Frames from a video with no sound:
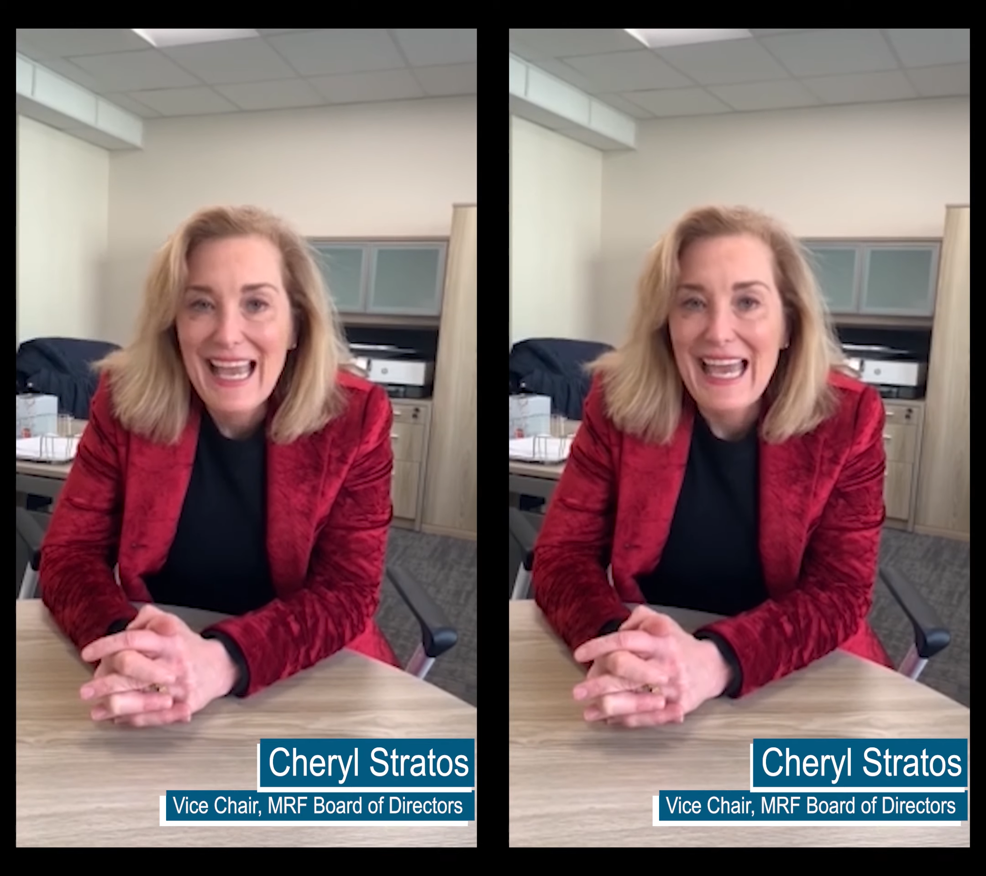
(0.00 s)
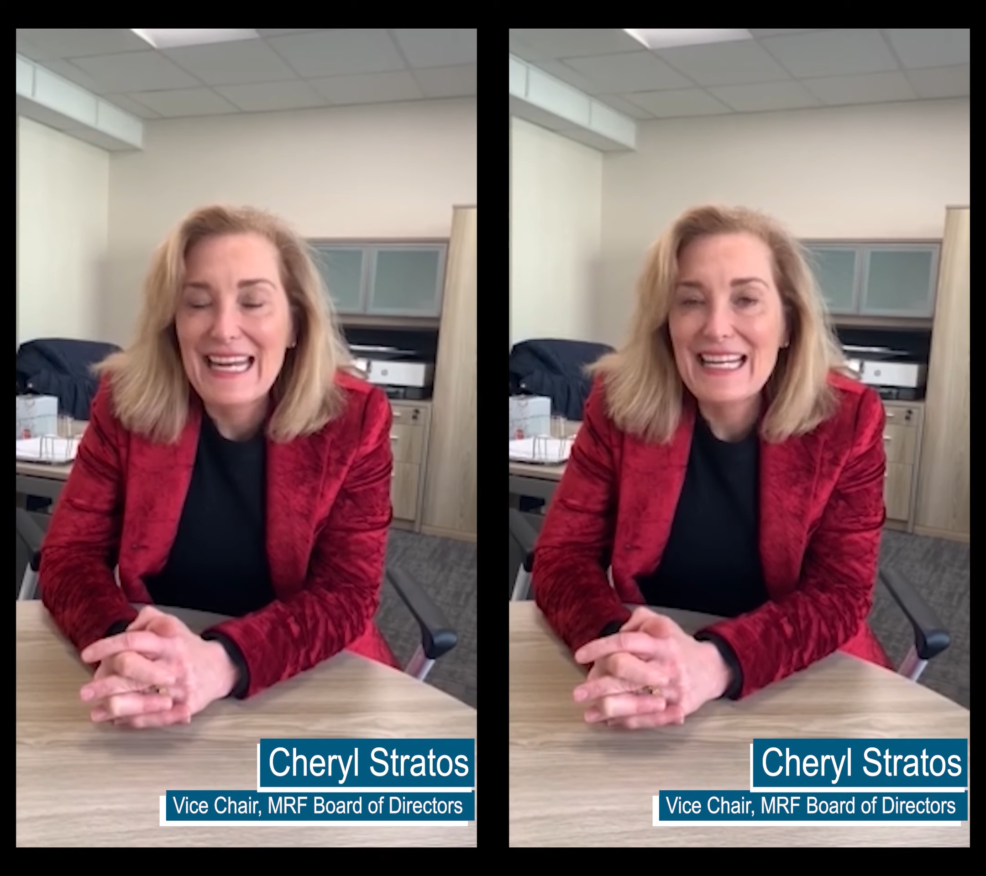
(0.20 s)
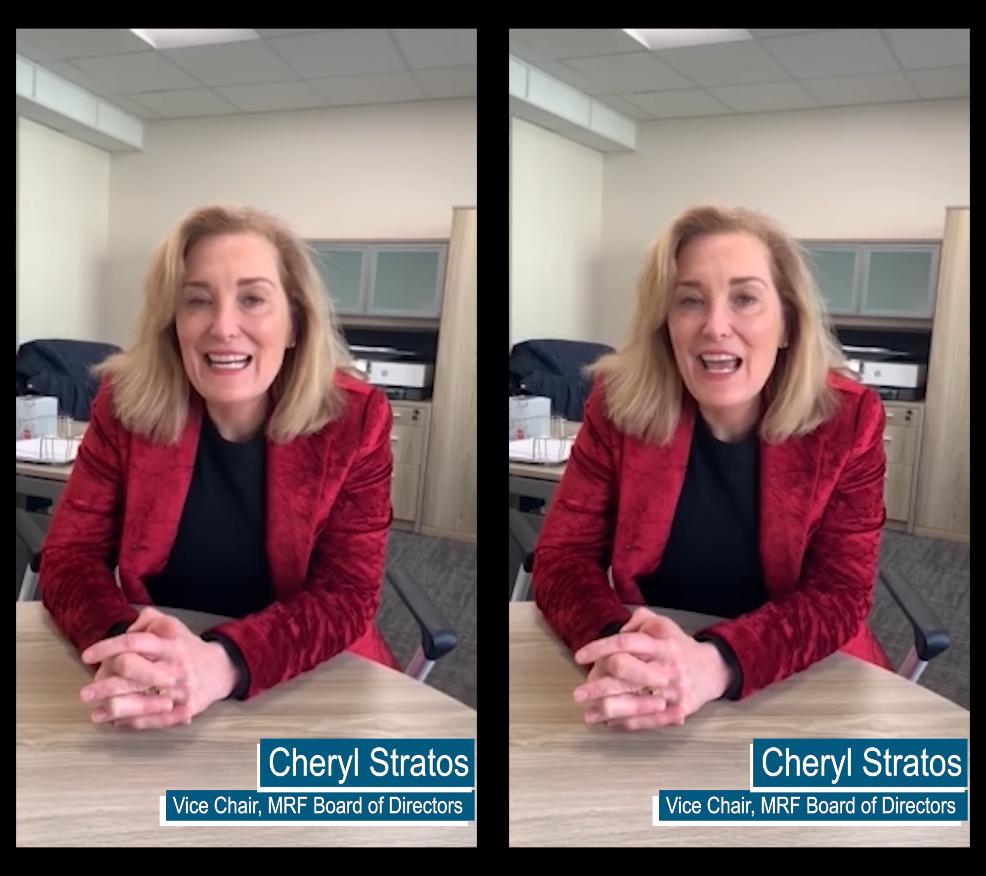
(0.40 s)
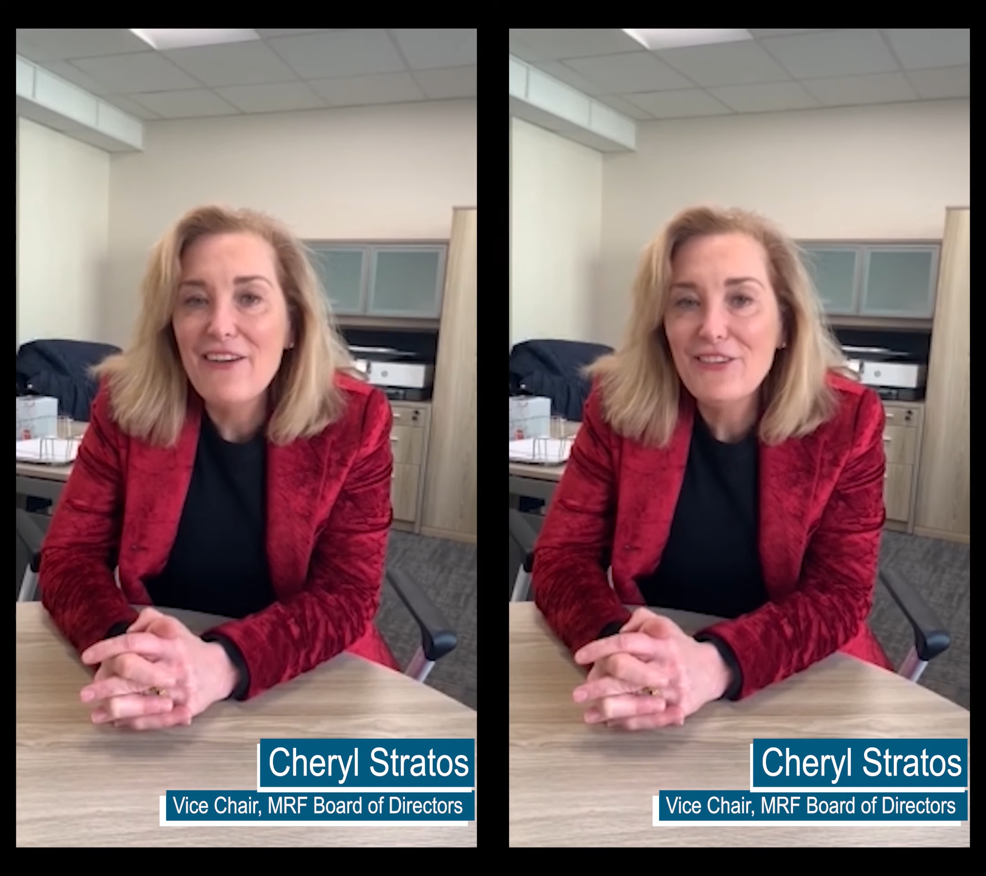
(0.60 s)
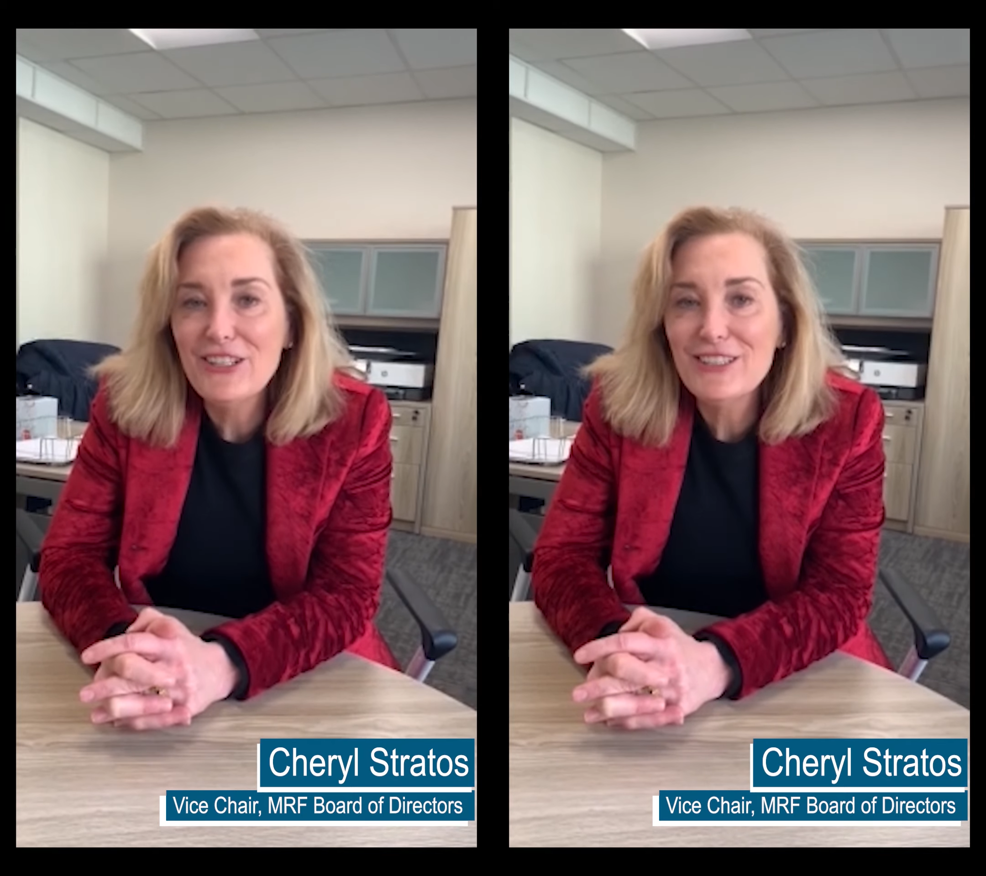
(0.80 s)
And in an
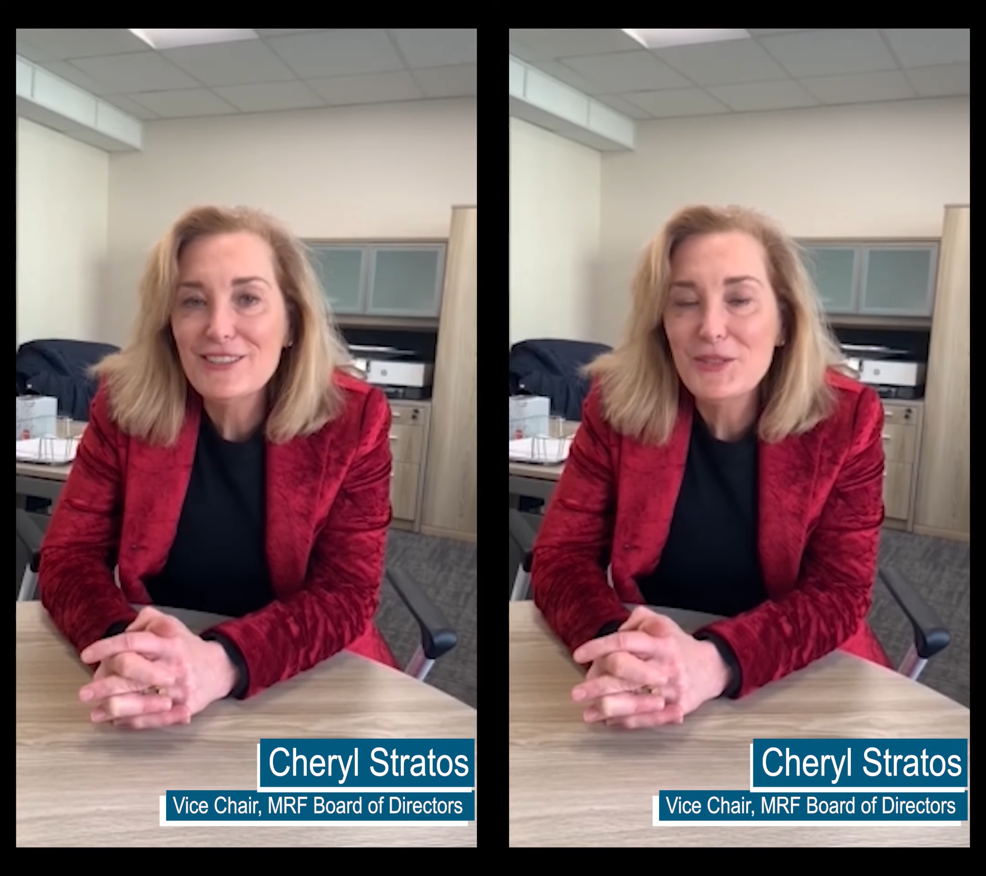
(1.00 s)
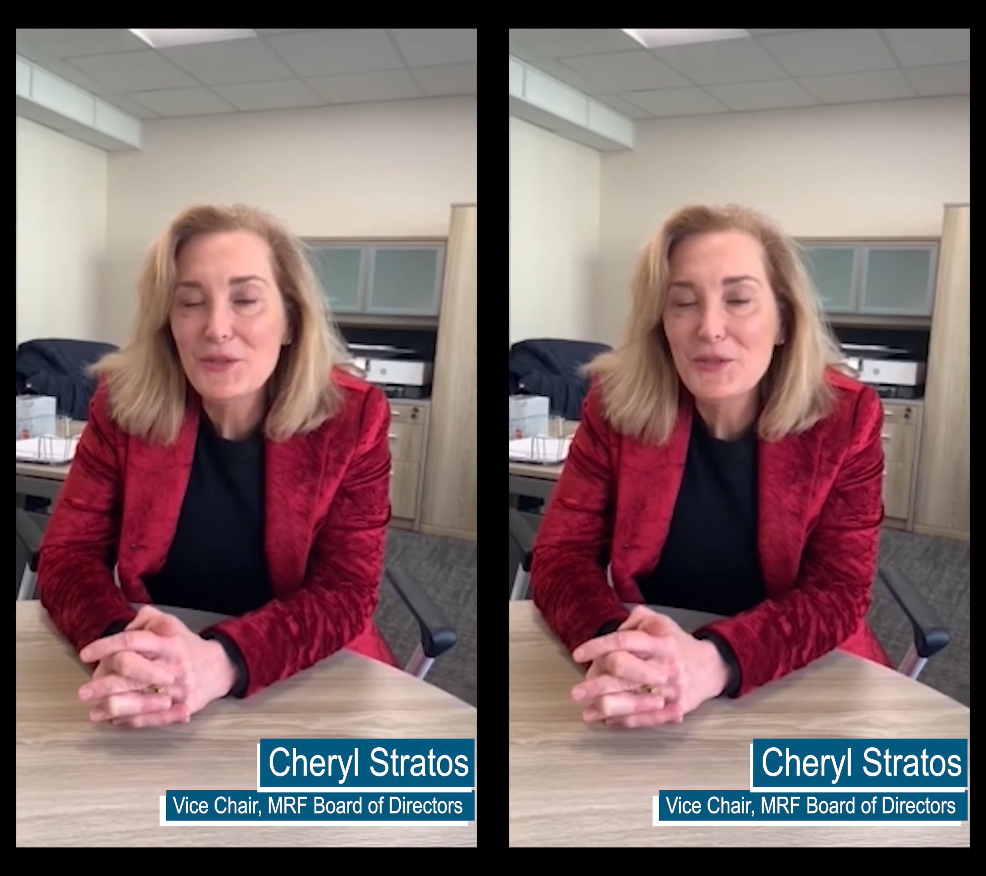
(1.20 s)
effort